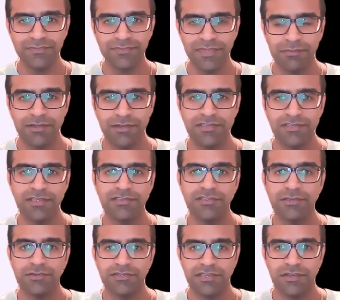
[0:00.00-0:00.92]
Because it is
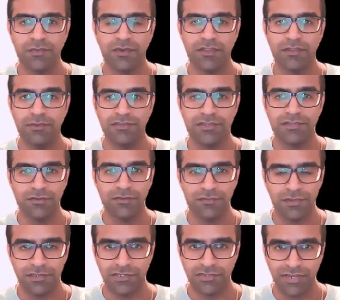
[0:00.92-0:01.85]
using one of the most
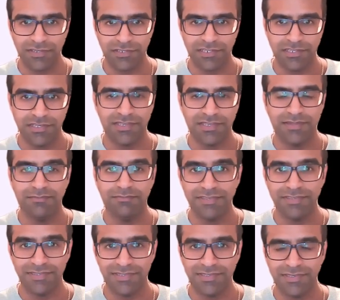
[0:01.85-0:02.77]
overlooked strategies in
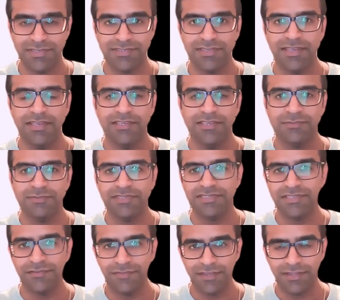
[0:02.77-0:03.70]
businesses,
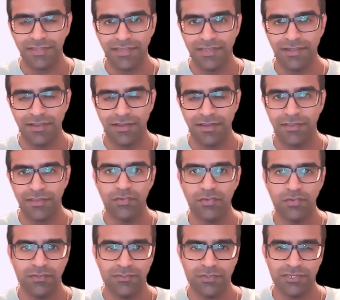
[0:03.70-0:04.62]
specifically like
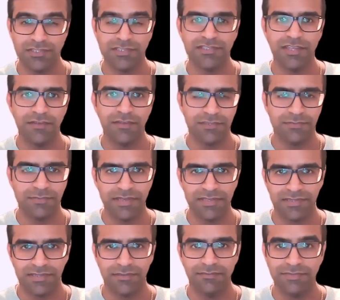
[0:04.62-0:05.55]
yours, which is a
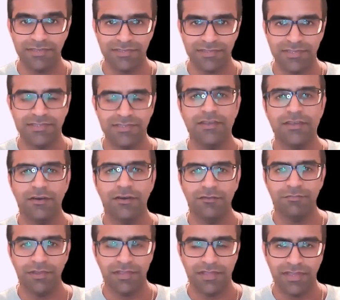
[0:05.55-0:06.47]
service-based business
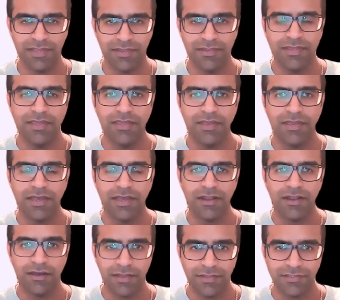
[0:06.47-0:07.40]
of booking in
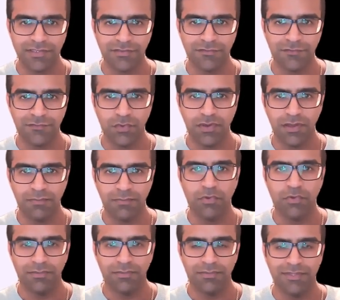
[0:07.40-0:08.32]
clients for
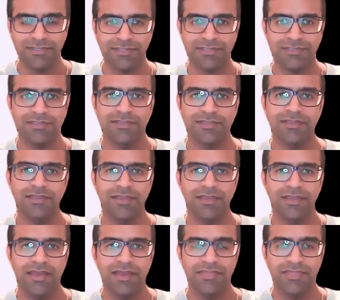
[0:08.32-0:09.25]
appointments.
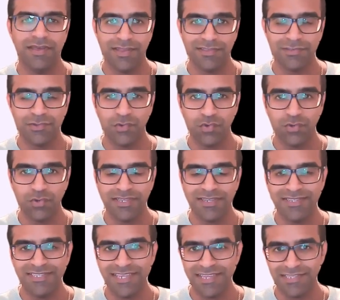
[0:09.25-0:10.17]
And that is called
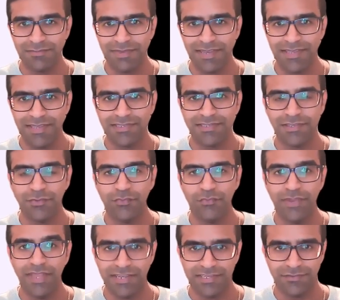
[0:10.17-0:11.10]
database
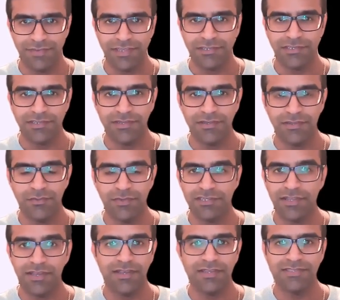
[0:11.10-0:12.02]
reactivation,
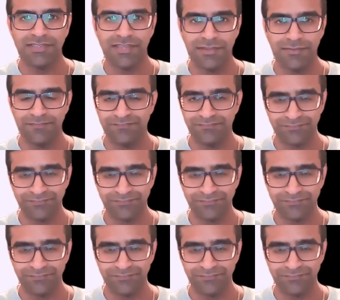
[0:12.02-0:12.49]
which, like I said,